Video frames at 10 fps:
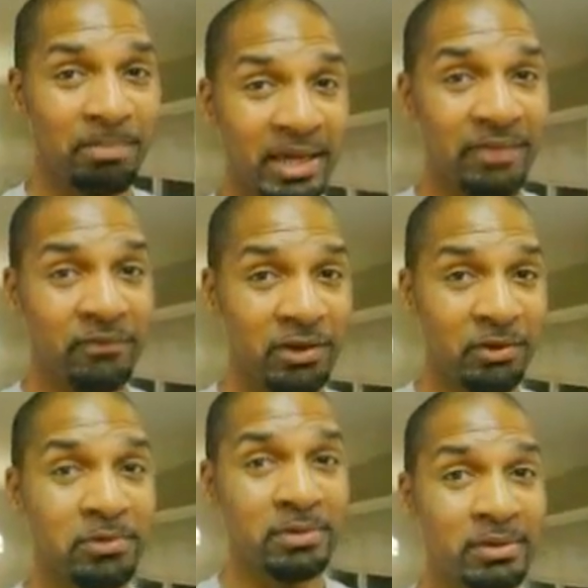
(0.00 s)
to bake for
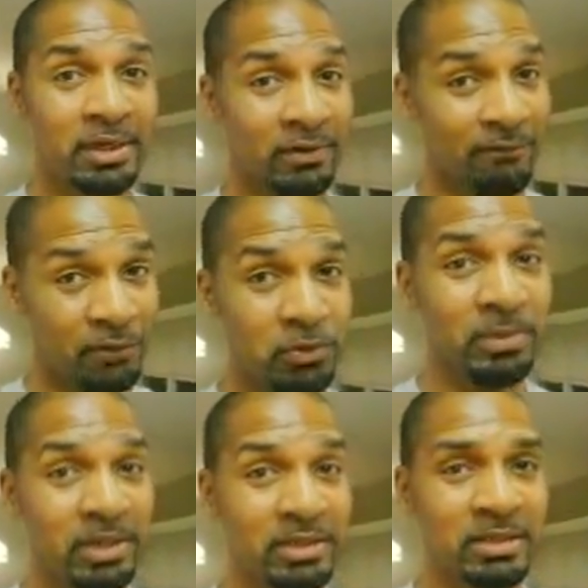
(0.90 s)
you in a few
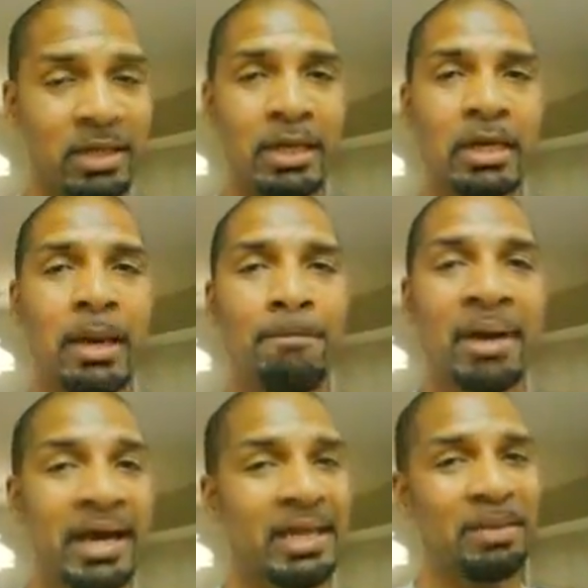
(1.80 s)
minutes.
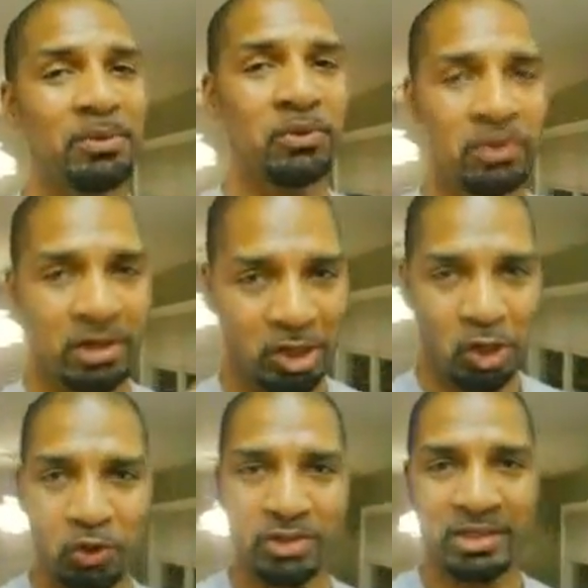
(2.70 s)
Pineapple
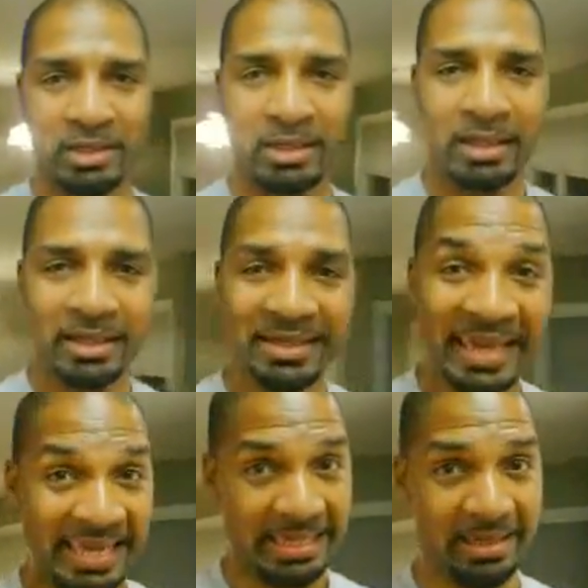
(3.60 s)
coconut
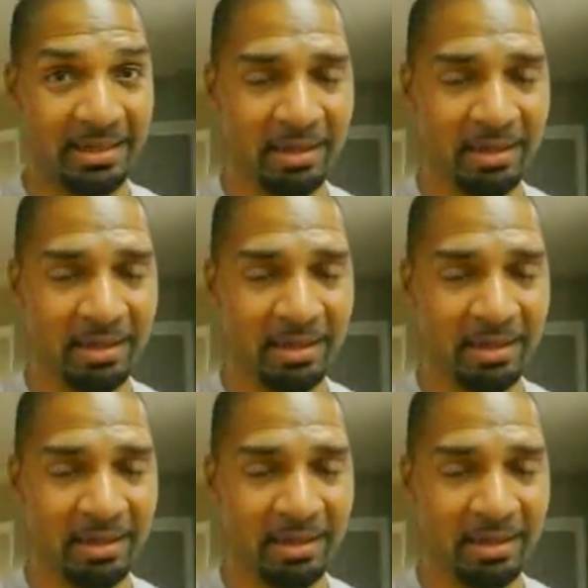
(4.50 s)
cake.